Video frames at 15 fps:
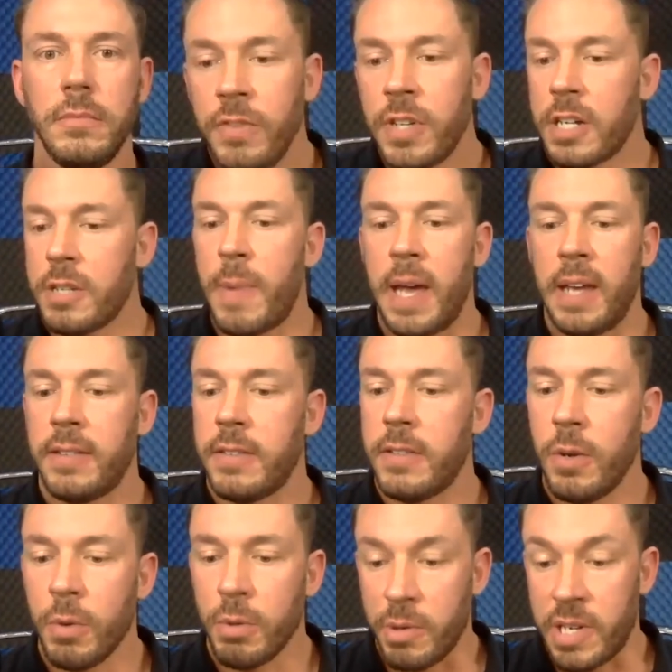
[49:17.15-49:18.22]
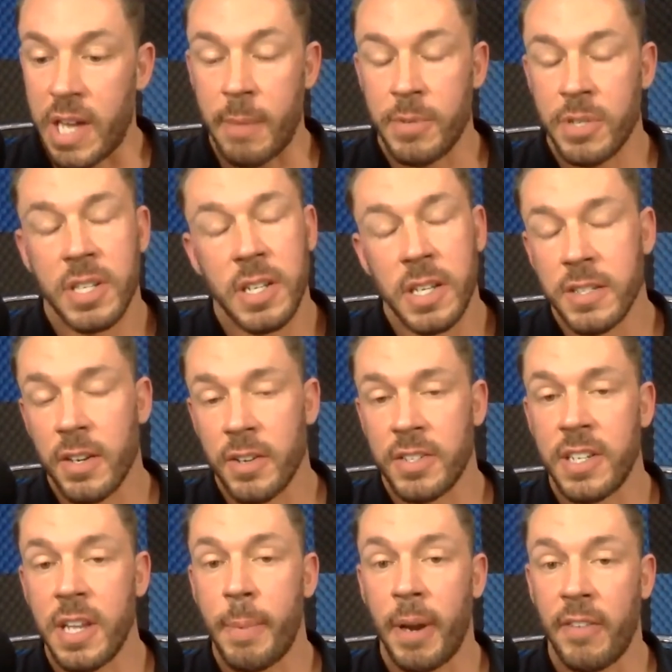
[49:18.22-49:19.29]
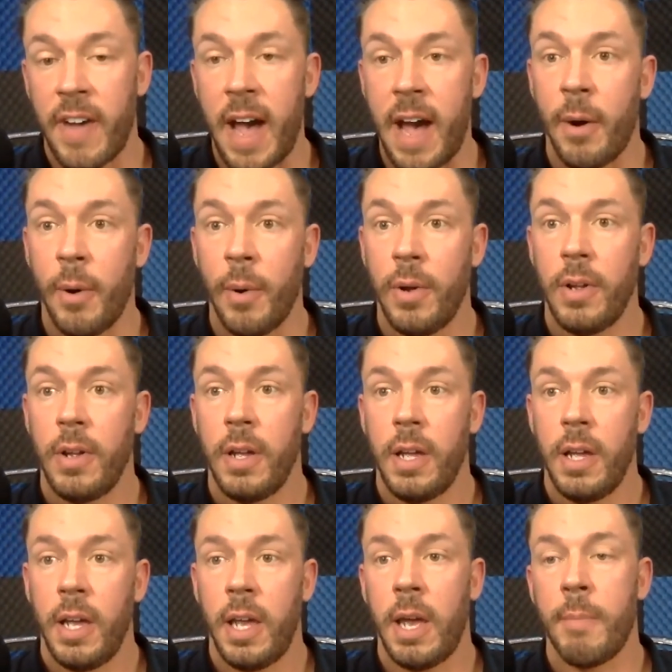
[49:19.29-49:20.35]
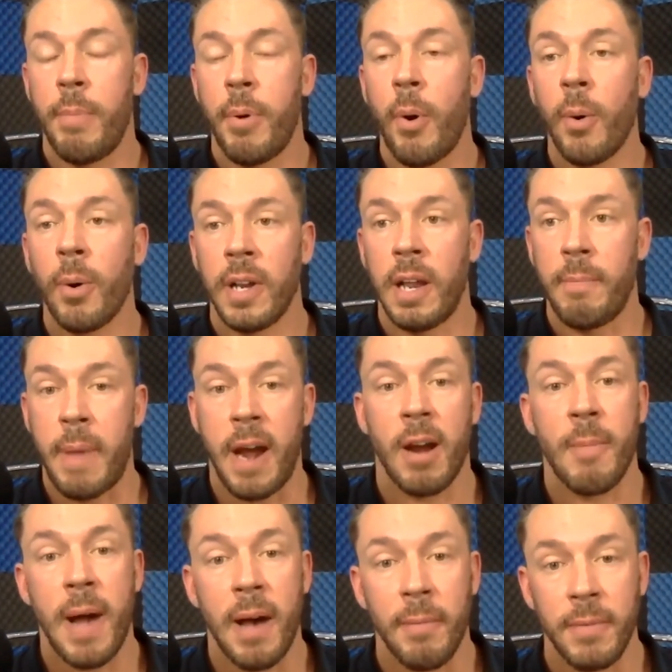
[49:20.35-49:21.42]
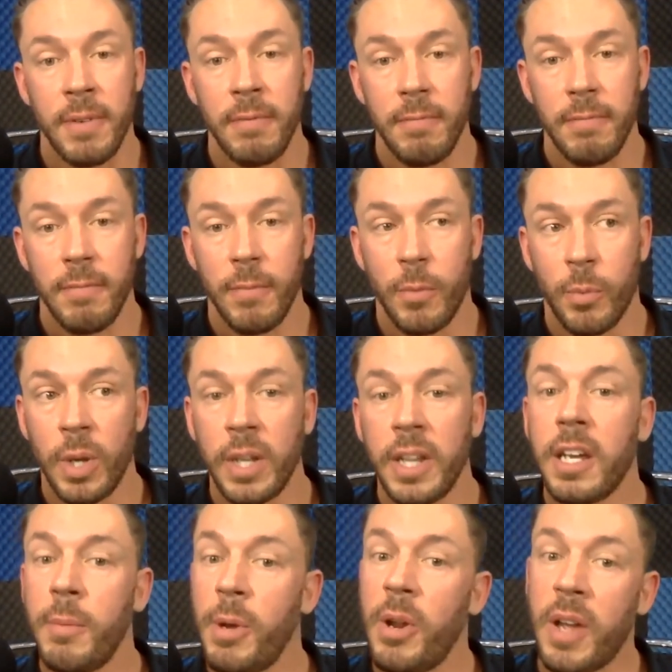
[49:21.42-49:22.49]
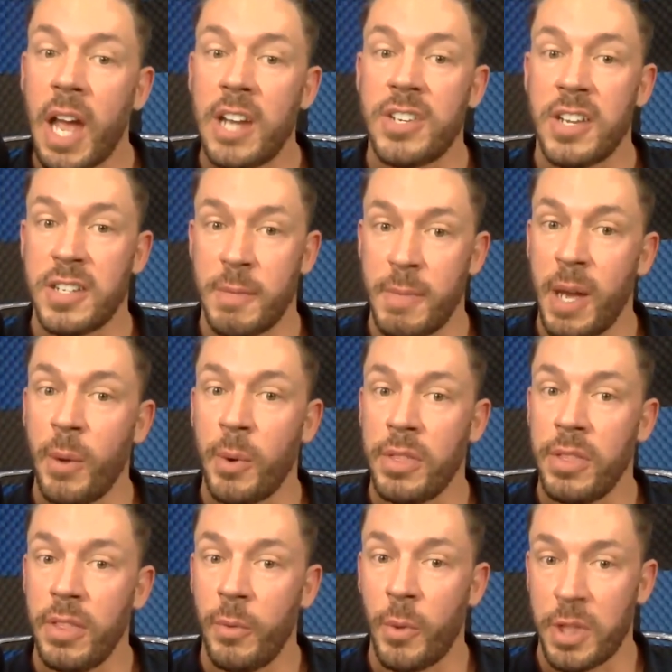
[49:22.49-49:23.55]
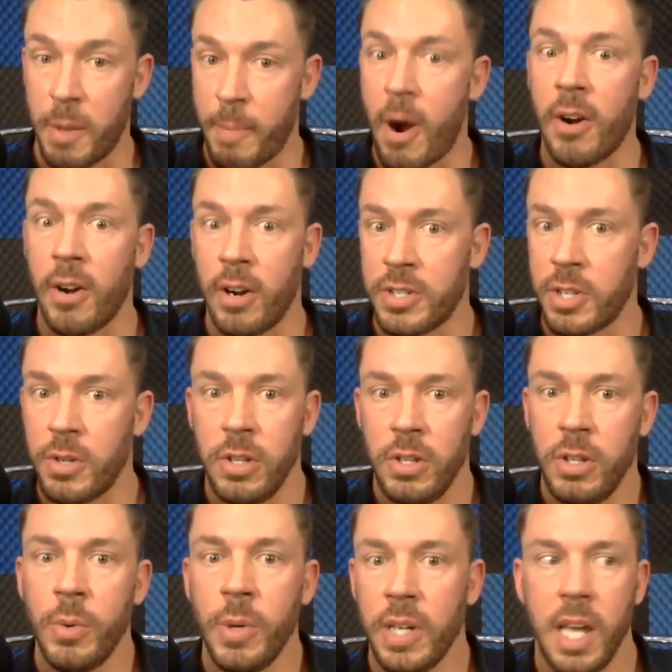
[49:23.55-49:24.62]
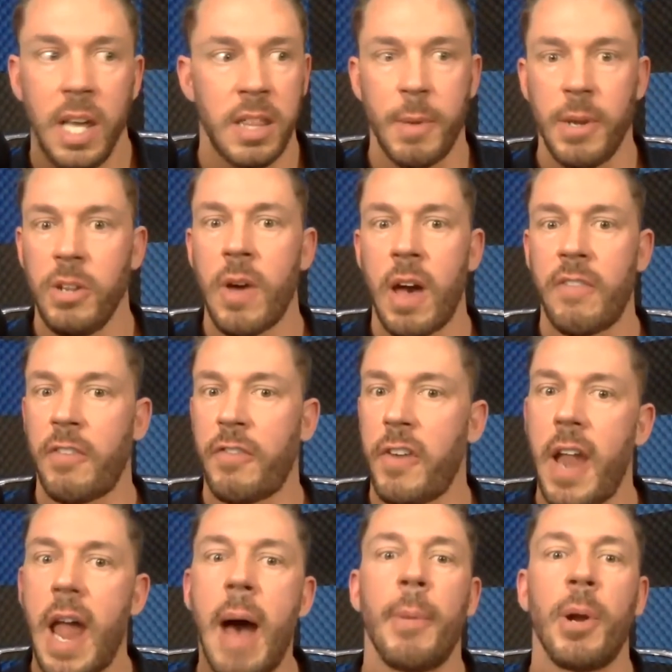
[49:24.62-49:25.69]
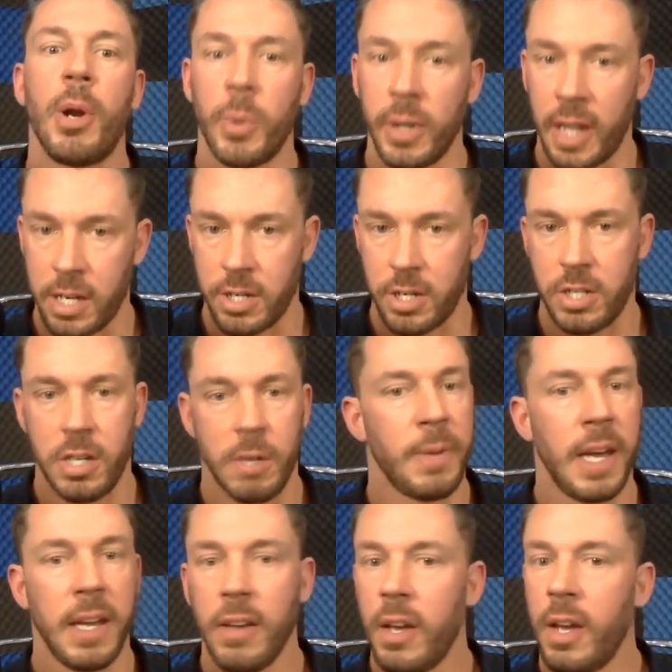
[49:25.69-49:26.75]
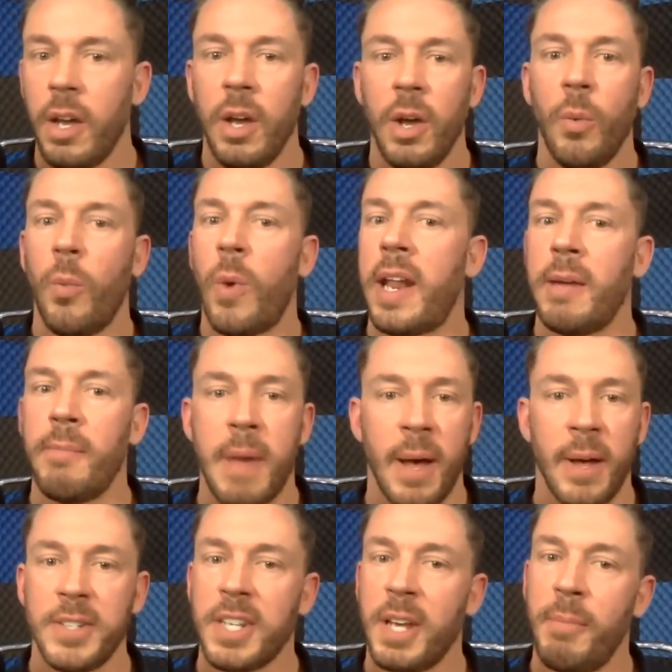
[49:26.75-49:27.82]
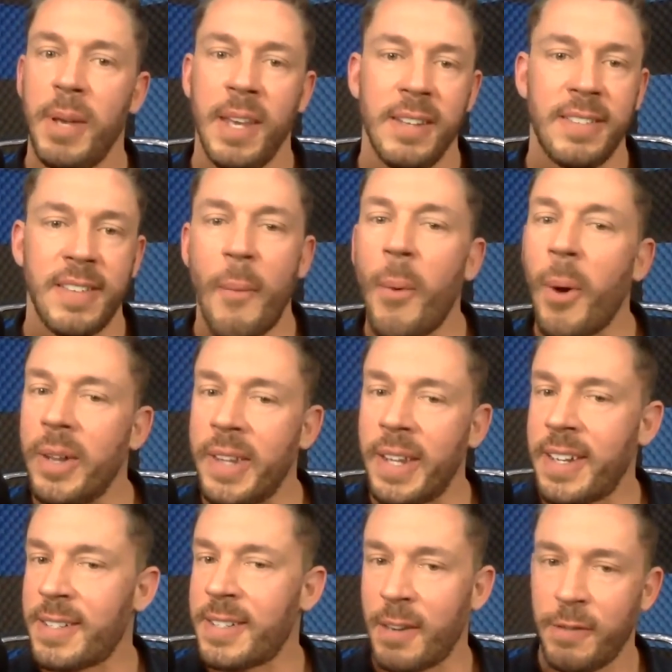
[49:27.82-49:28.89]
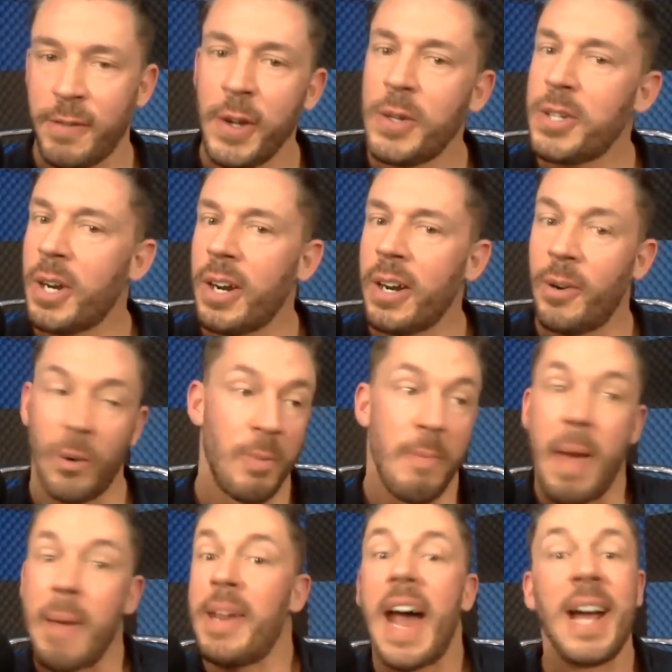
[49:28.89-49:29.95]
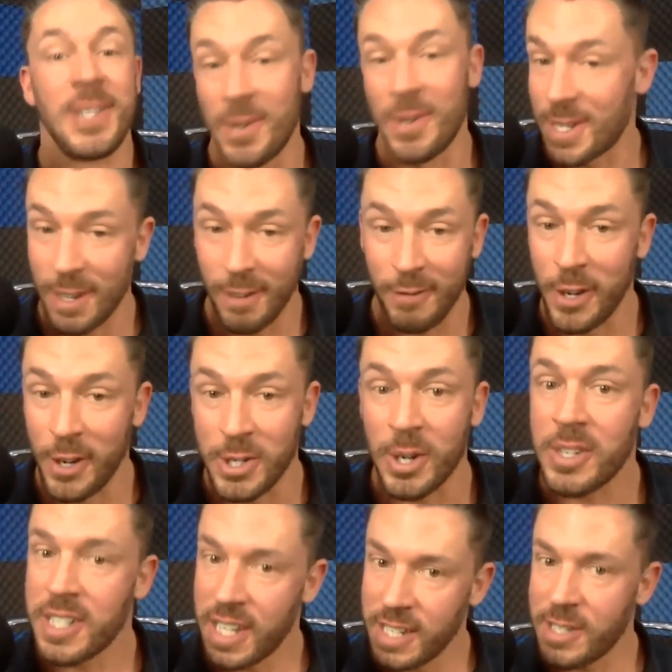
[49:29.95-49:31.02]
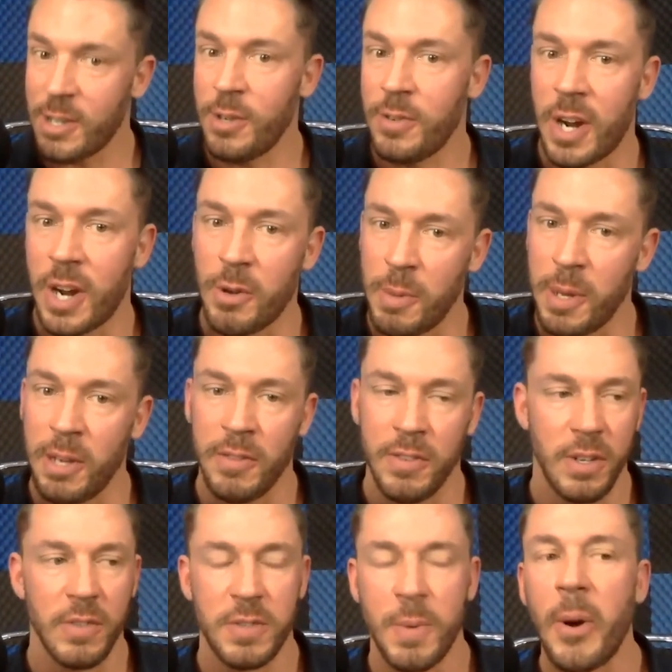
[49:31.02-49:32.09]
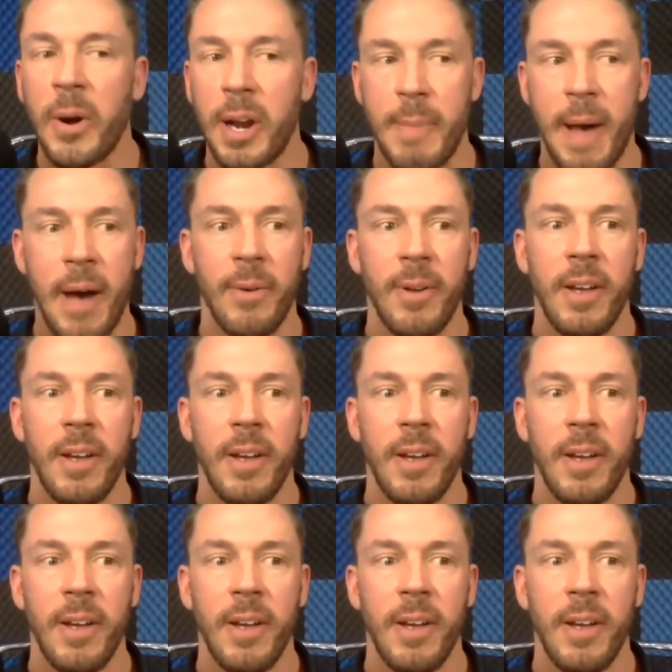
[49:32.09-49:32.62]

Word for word: touched base two or three times just in this little snippet of how important and paramount really communication ends up being with, with a partner. So you and Keith, I mean, you have a phenomenal relationship. Like, wedding bells can be somewhere in the distant future, or maybe not so distant future. It's things that you shared with me, you've spoken about.